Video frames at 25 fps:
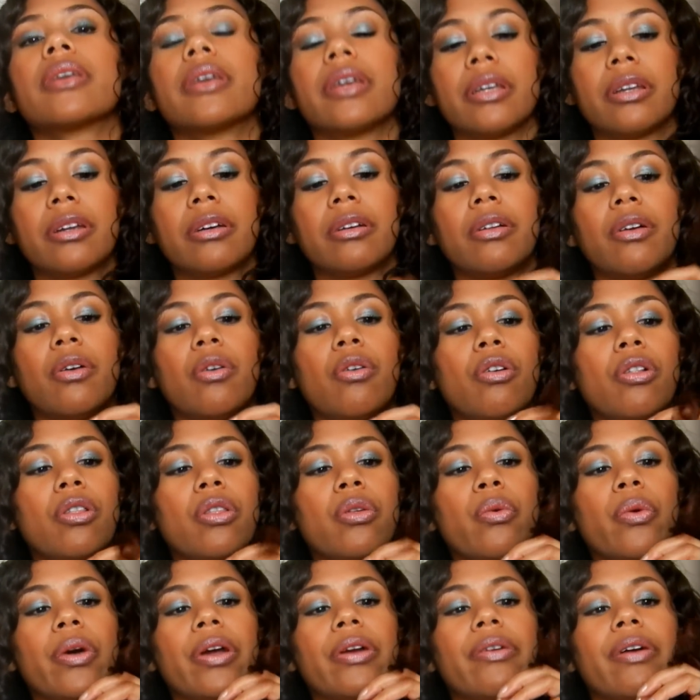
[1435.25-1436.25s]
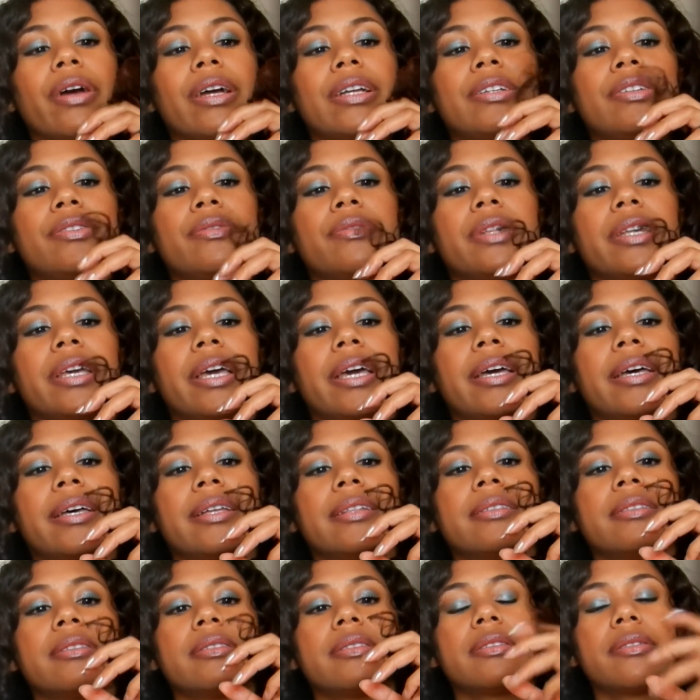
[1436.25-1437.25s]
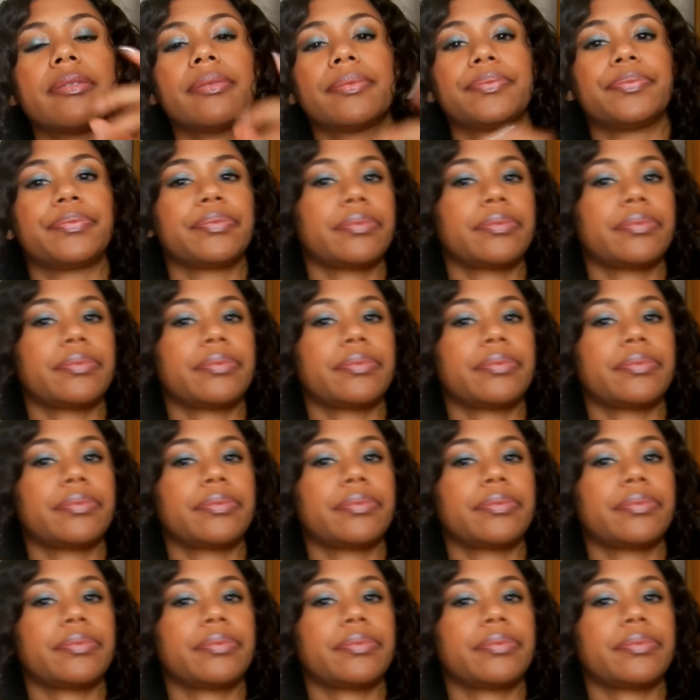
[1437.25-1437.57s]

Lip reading: you know, all the way right to the ends.